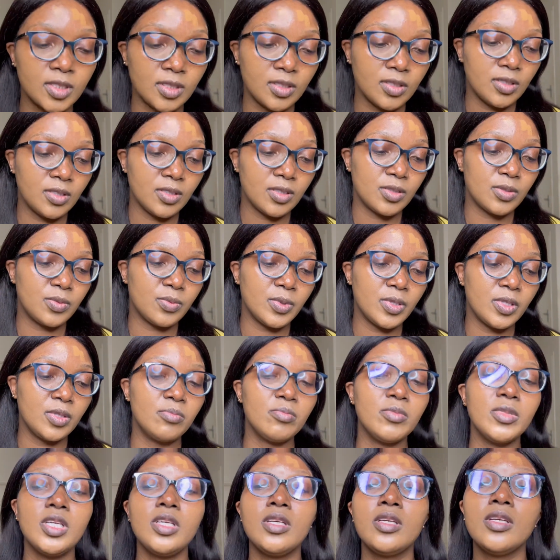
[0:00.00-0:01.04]
because with
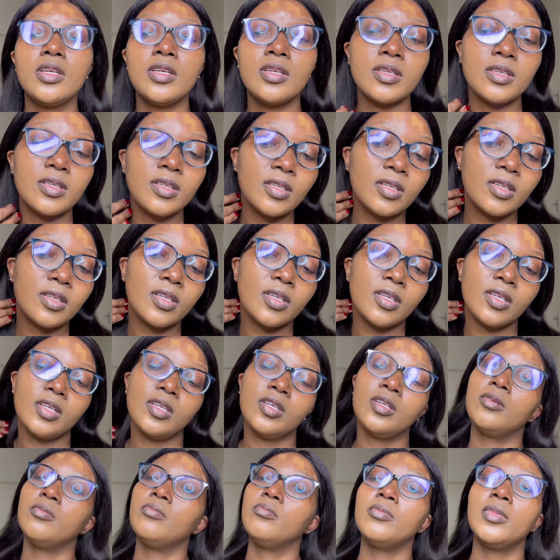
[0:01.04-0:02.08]
me,
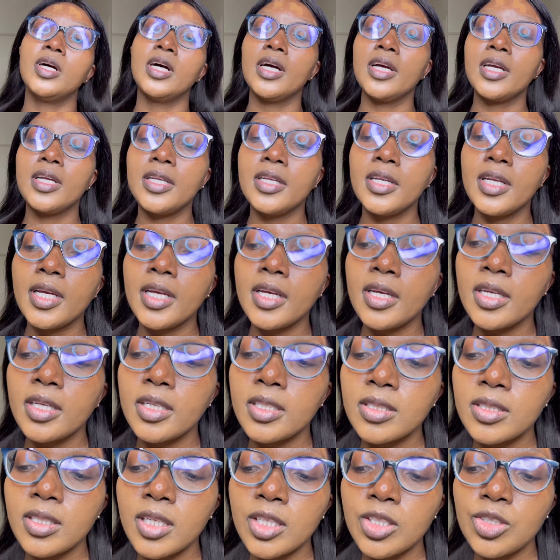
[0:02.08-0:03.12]
my neck
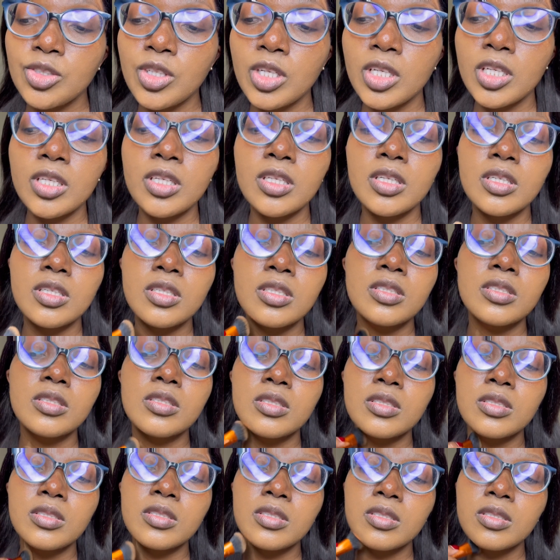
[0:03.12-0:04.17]
is actually
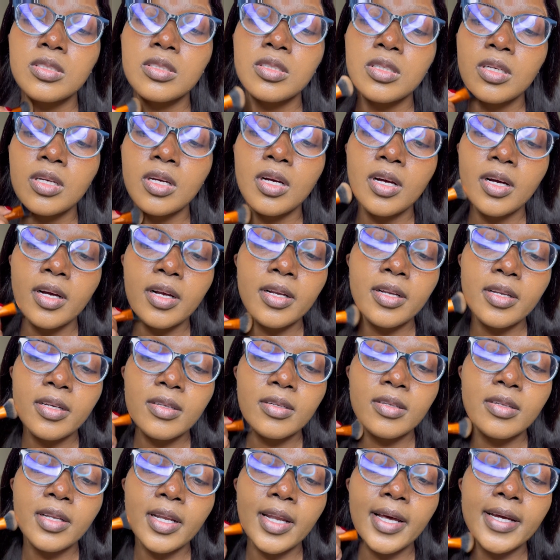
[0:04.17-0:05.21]
a little
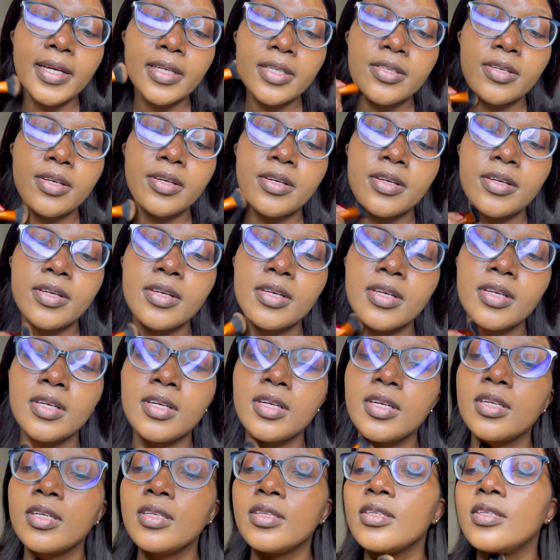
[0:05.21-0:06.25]
lighter
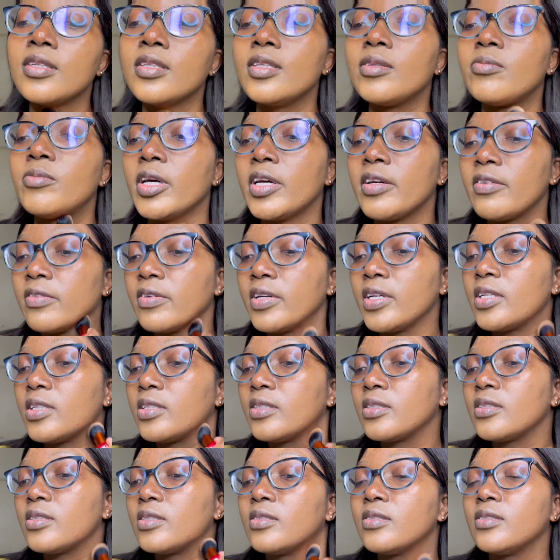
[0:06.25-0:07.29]
than my
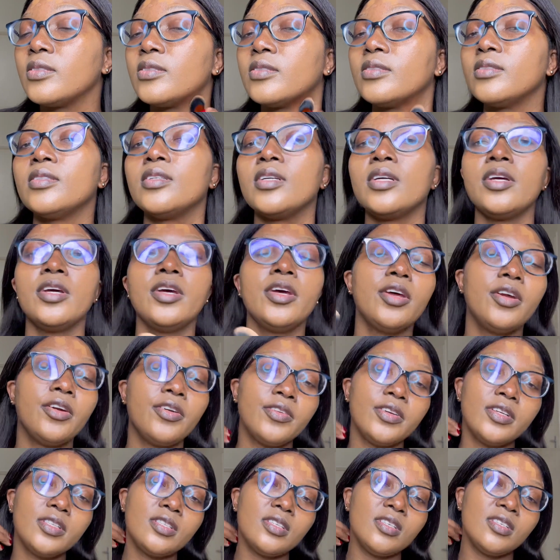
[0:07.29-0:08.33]
face.
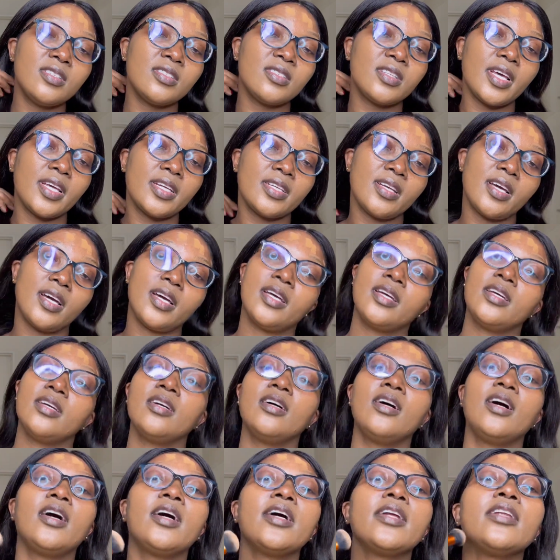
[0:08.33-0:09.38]
Reason is that I
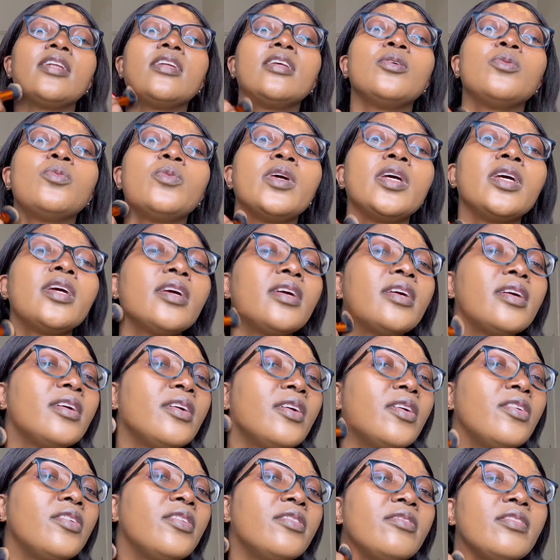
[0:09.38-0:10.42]
hardly wear
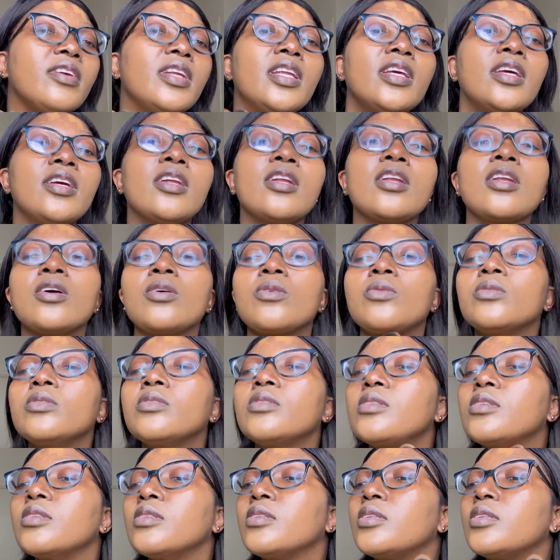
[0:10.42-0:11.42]
revealing clothes.